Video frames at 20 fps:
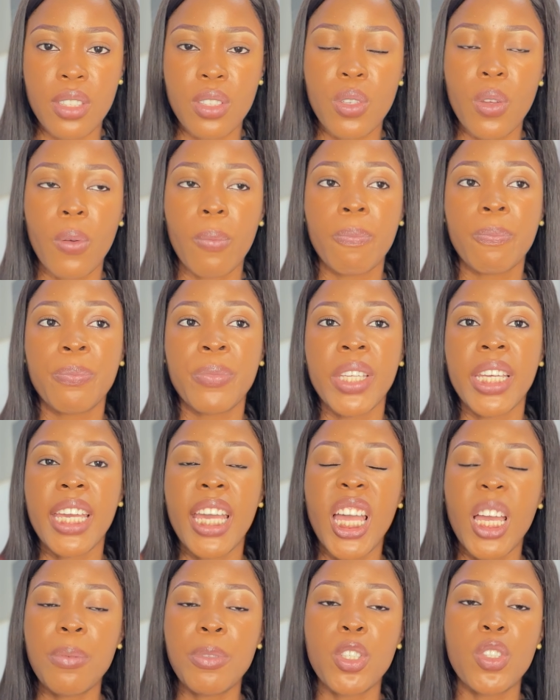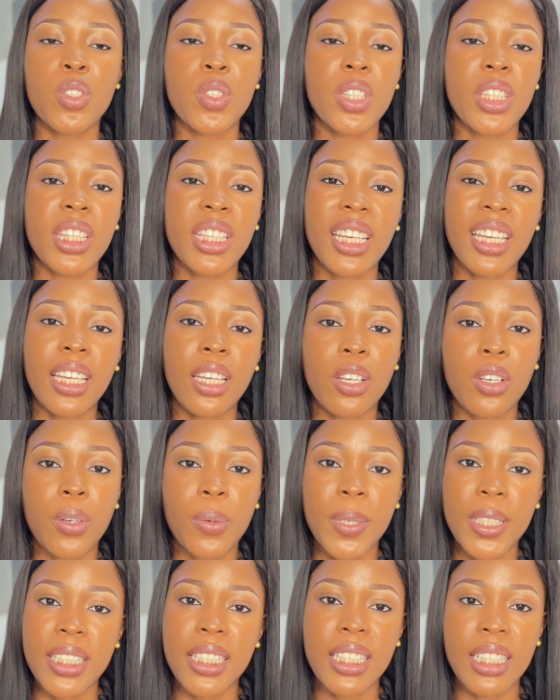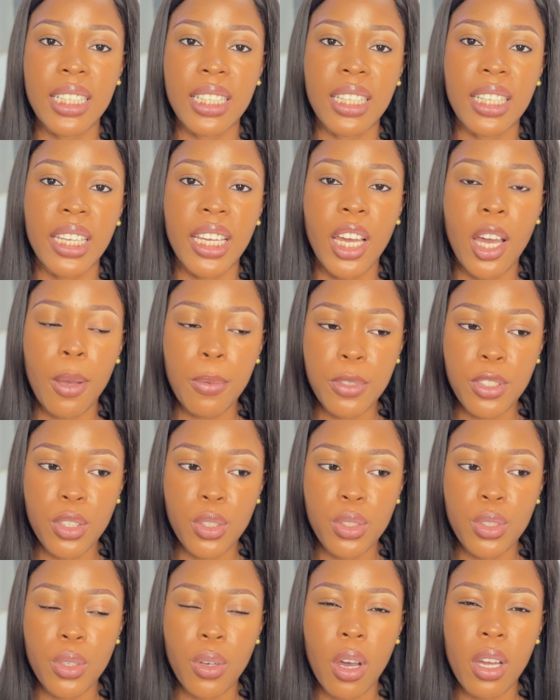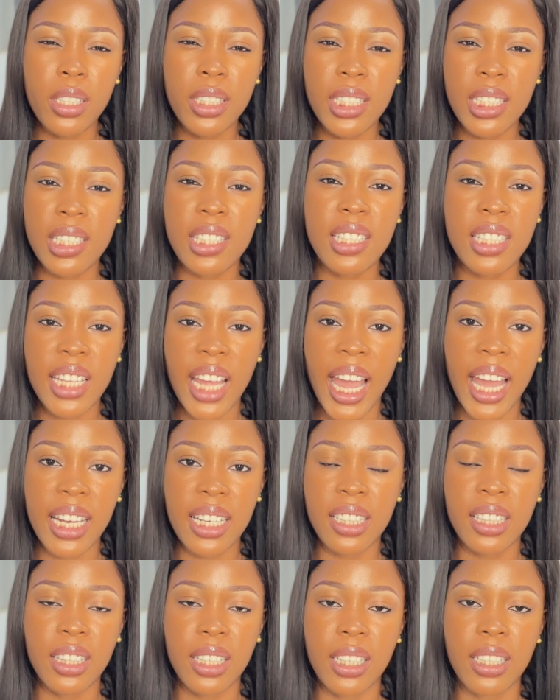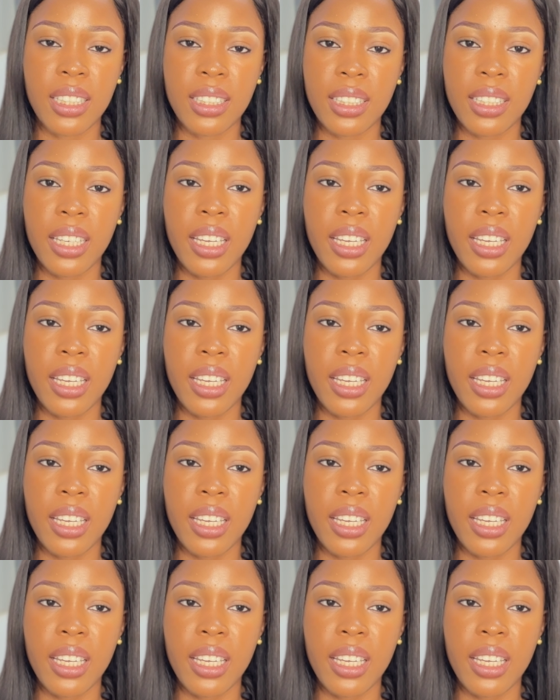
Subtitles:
So it helps you to think critically. It helps you to understand things.